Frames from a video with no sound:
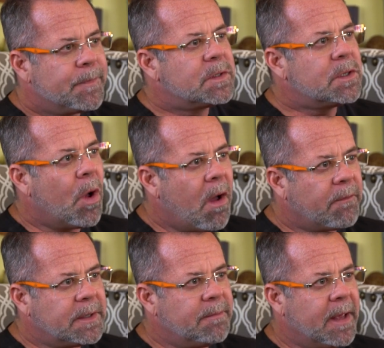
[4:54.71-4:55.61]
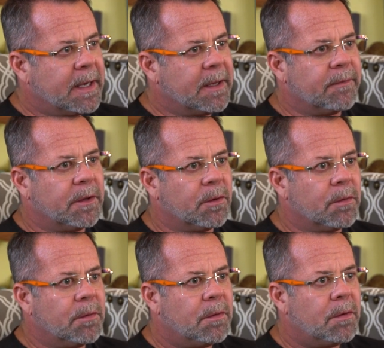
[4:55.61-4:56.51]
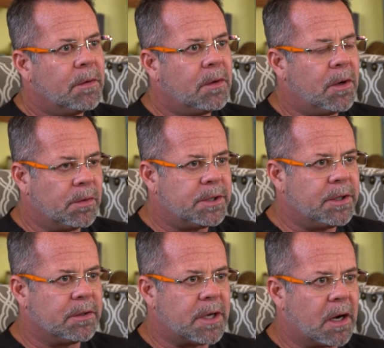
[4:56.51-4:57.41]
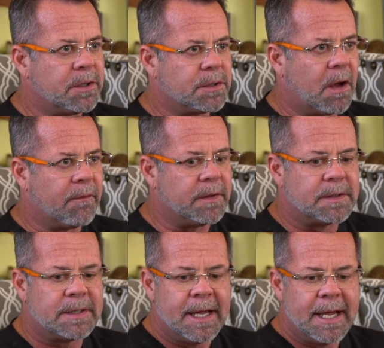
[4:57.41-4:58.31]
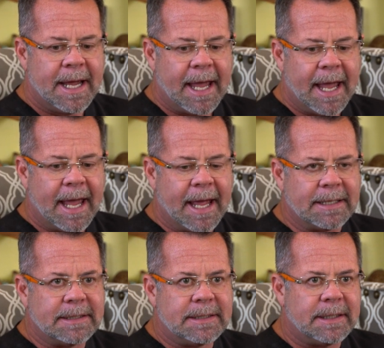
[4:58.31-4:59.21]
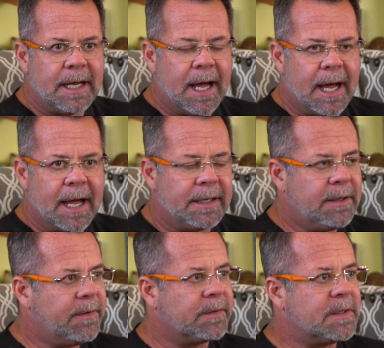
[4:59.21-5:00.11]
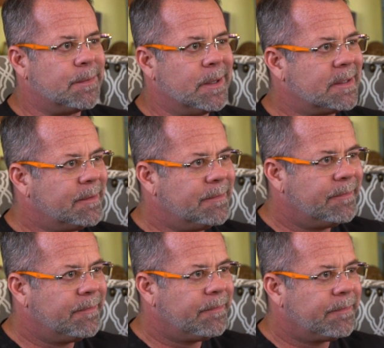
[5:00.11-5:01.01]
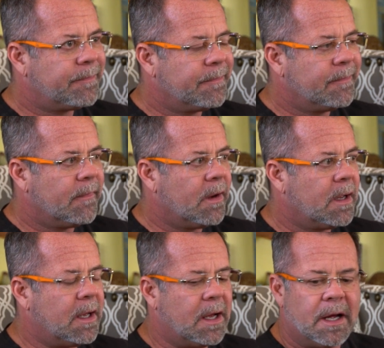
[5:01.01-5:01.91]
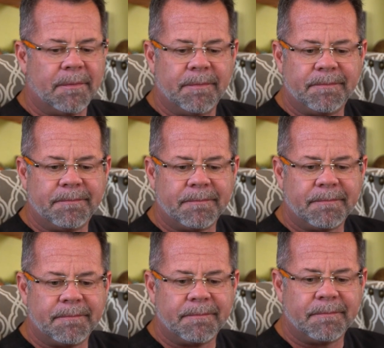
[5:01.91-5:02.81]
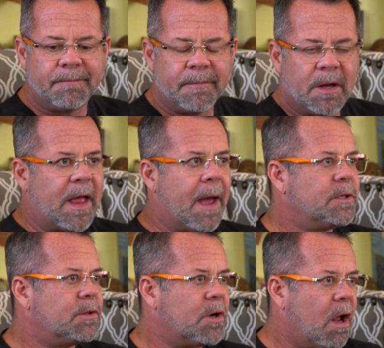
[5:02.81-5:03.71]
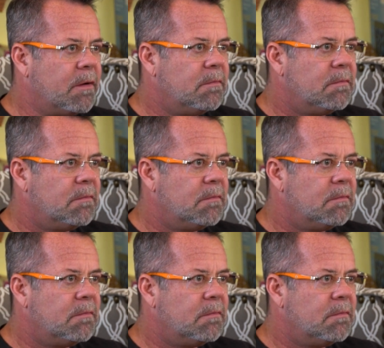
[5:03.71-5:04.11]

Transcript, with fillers: So often, many of you go to your doctor's office and uh, you feel dismissed. Um, your labs are drawn,